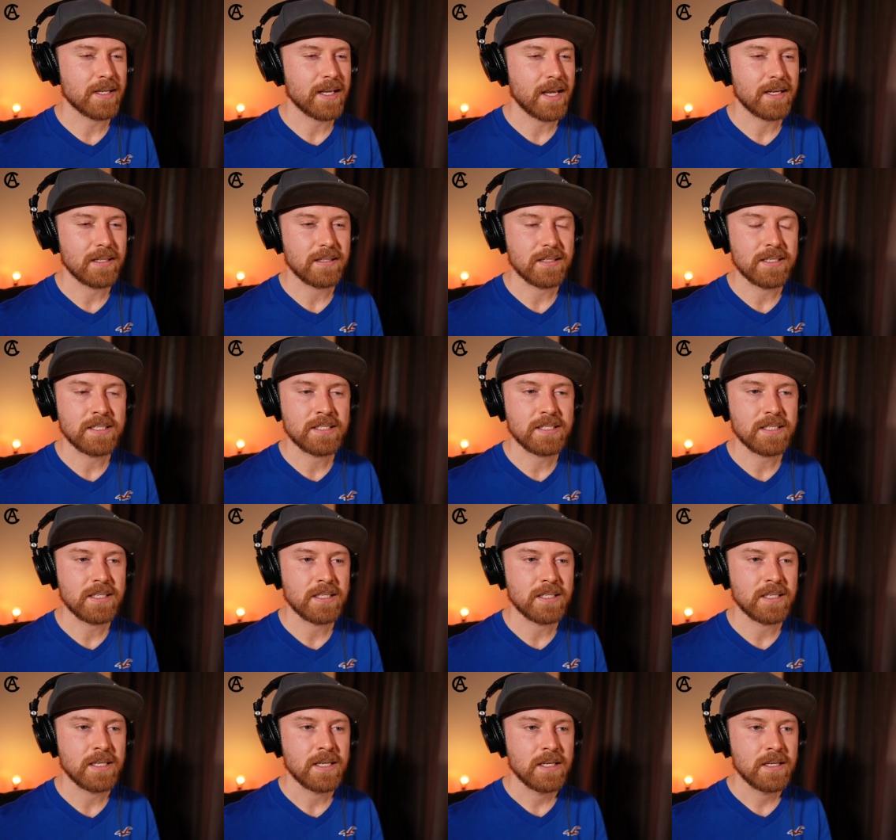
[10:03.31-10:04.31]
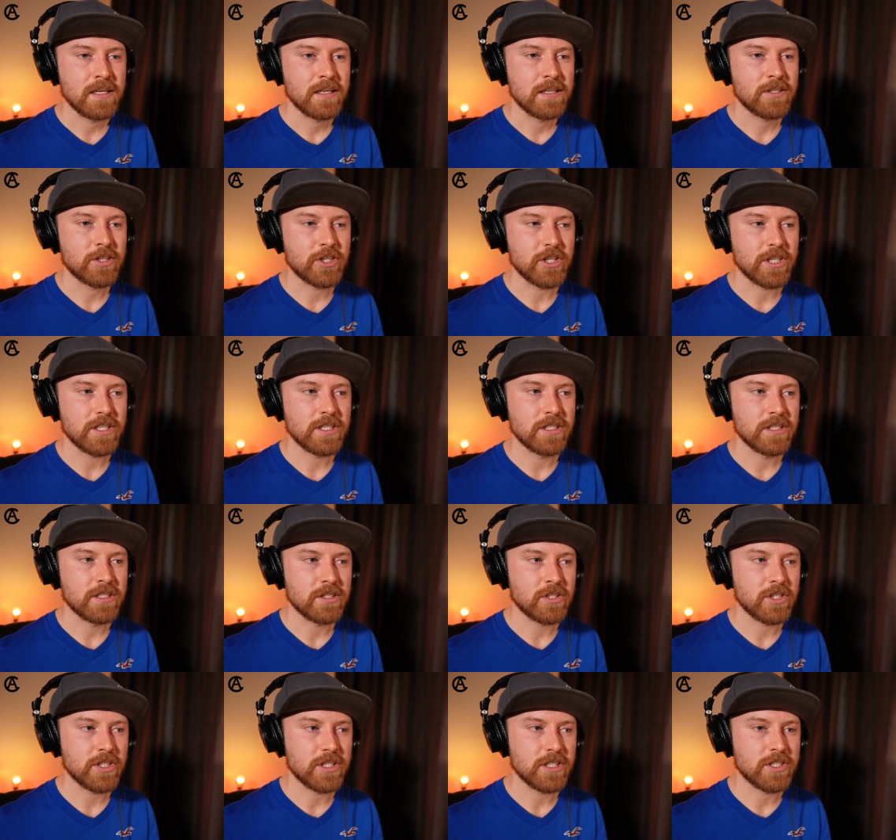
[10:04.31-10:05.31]
again, Lizzie she
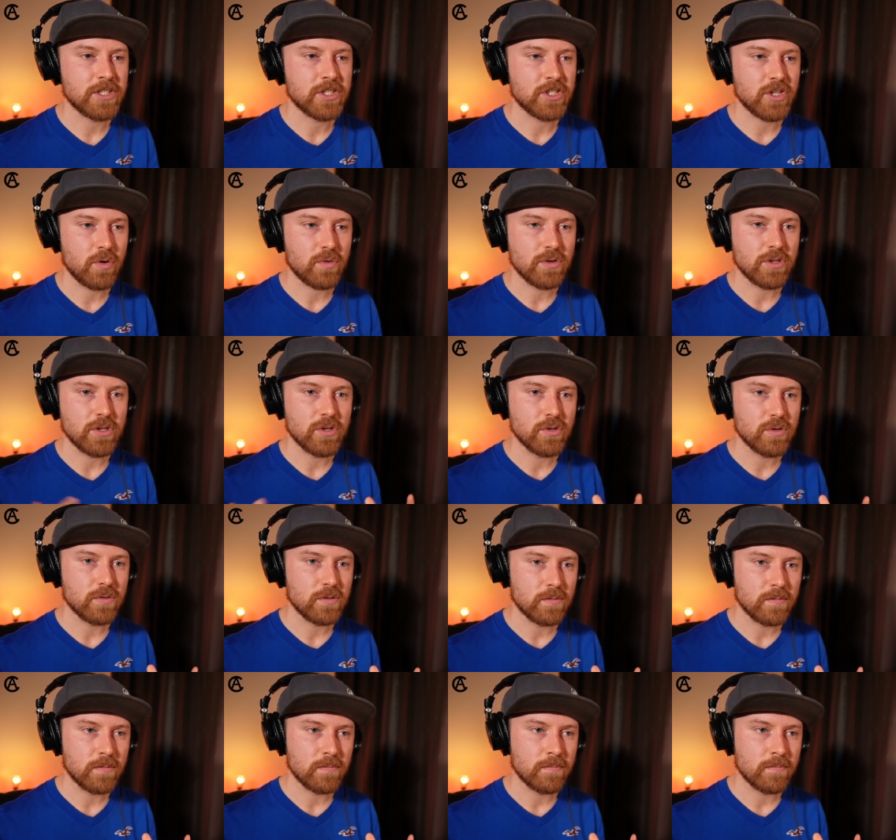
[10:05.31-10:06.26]
she so u-